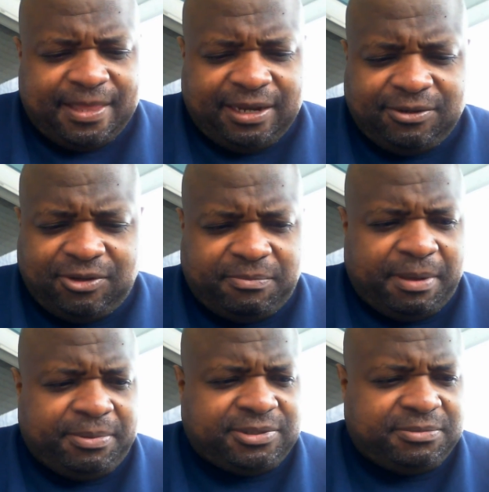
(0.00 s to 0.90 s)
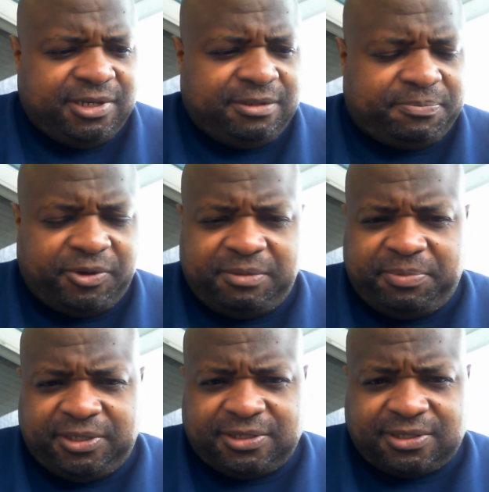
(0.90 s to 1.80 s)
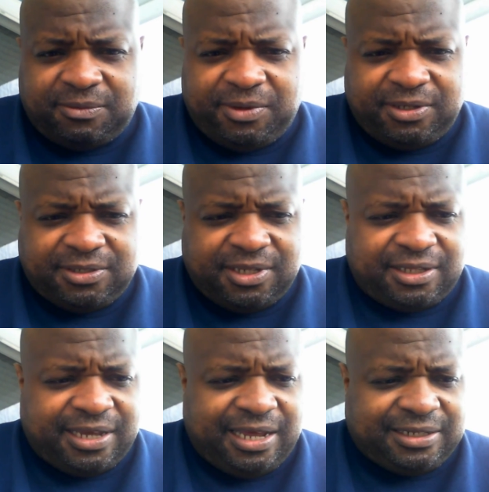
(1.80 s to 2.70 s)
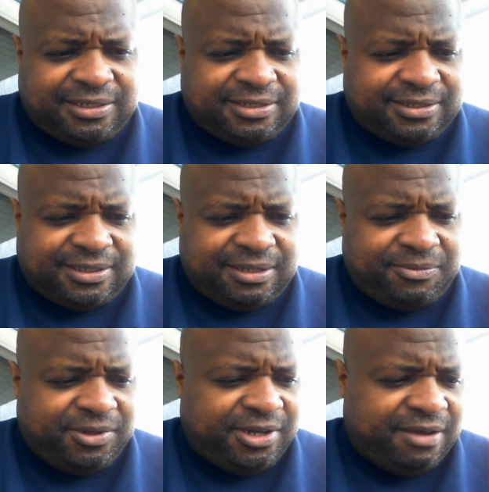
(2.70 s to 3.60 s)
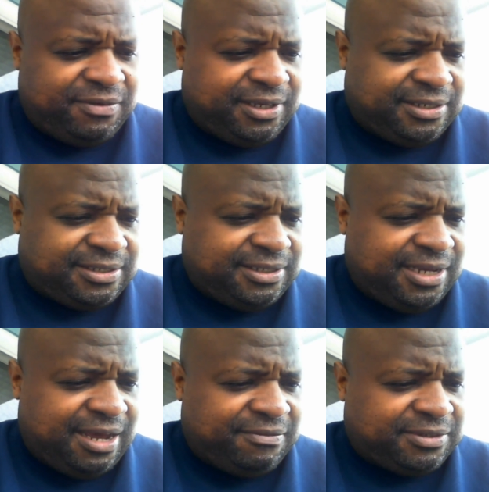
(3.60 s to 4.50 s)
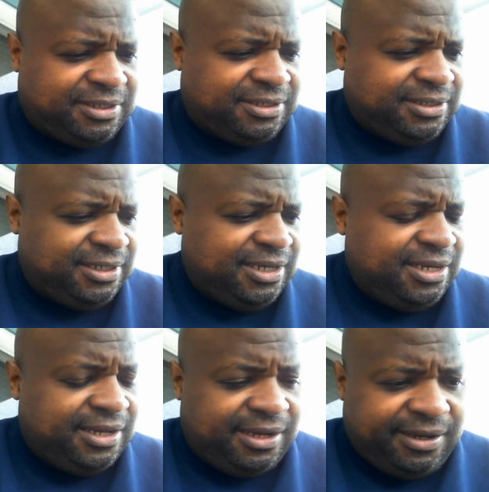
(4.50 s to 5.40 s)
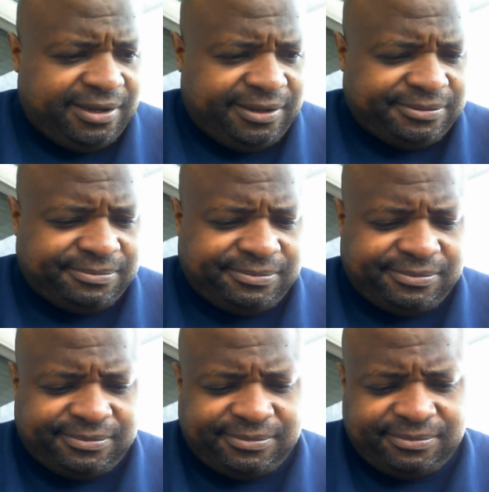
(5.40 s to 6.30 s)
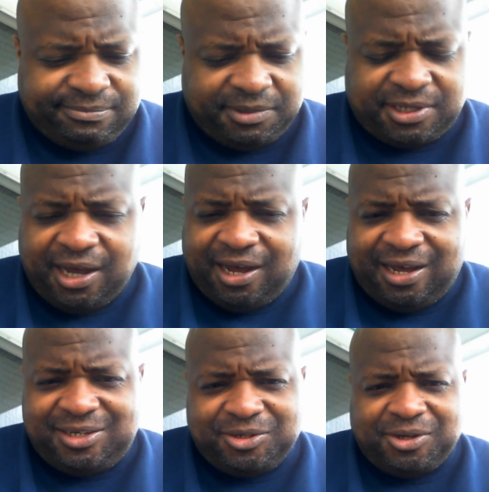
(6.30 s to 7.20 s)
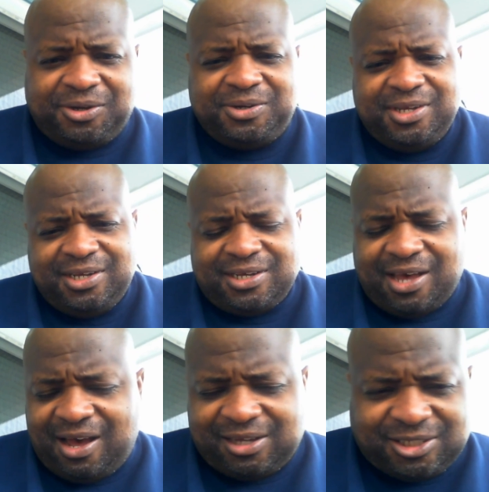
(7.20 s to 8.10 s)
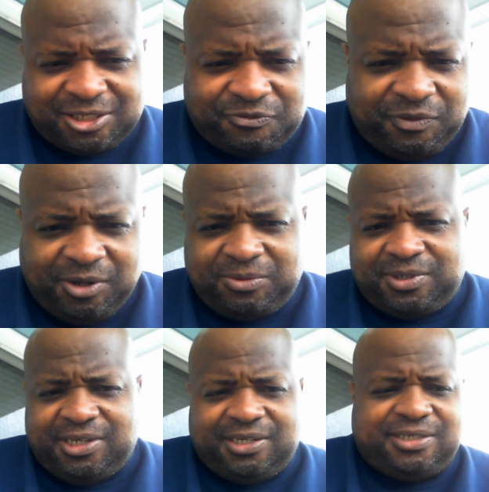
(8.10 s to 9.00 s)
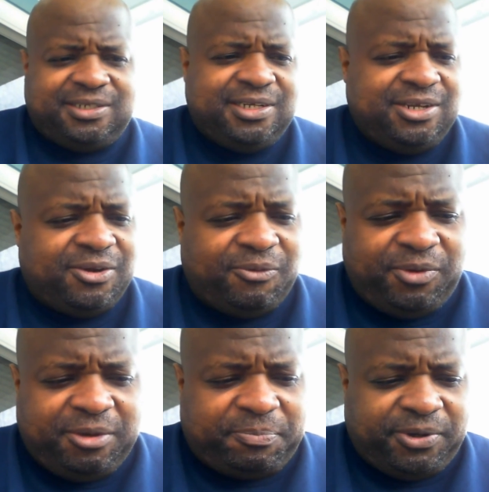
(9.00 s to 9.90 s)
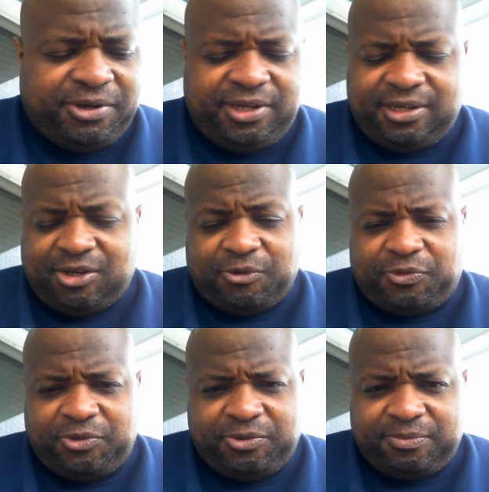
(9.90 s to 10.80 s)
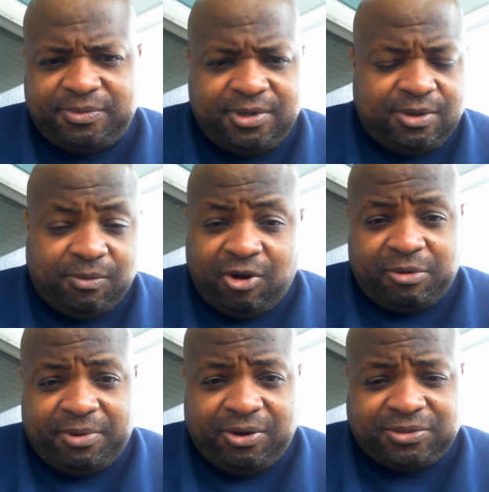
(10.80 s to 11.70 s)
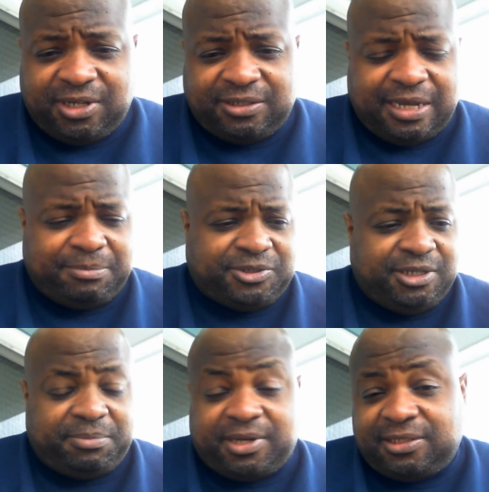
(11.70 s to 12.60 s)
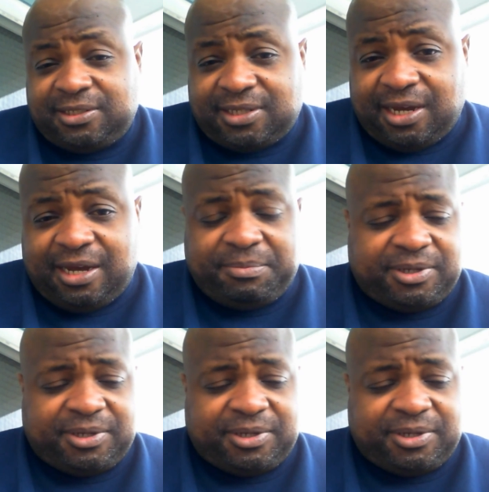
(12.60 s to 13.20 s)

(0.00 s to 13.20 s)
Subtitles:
I don't know. Maybe some good, pretty beaches somewhere in these other galaxies that we'll never get to see, obviously. But God, you know, God can just float and reappear. He can go through wormholes and all type of shit because he's God.